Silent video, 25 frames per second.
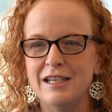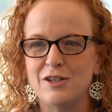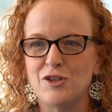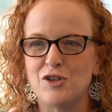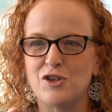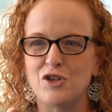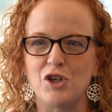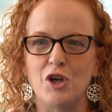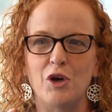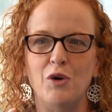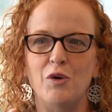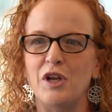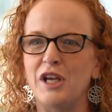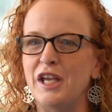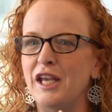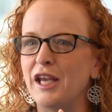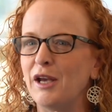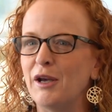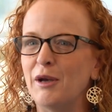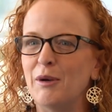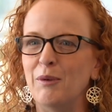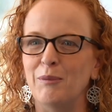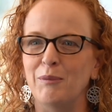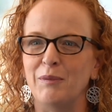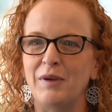
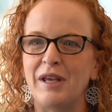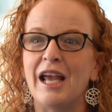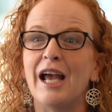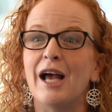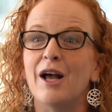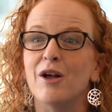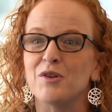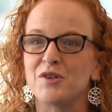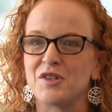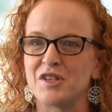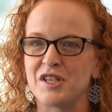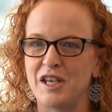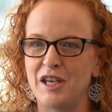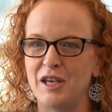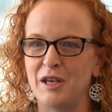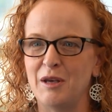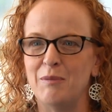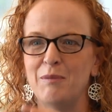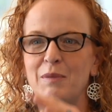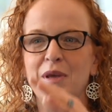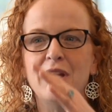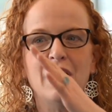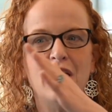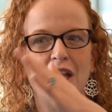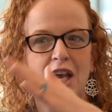sodium,
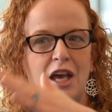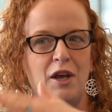calcium,